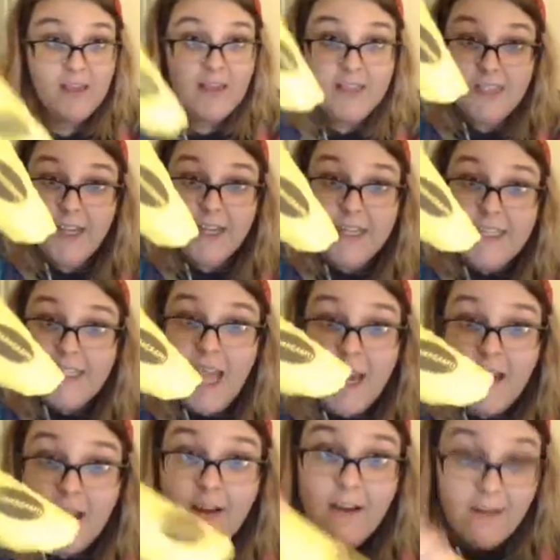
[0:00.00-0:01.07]
These are like a
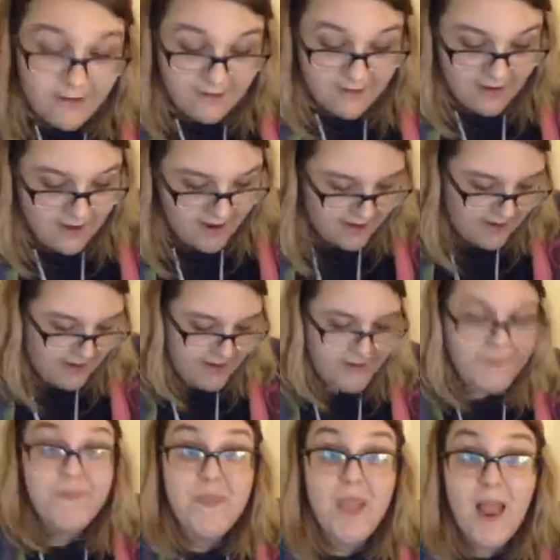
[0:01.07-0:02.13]
tenner online.
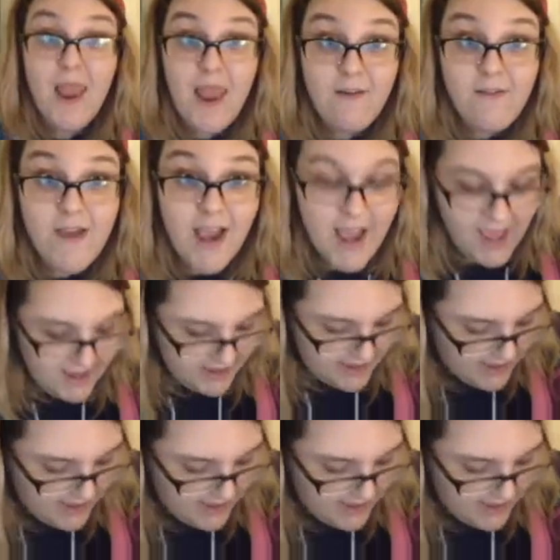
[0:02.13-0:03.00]
Loving it.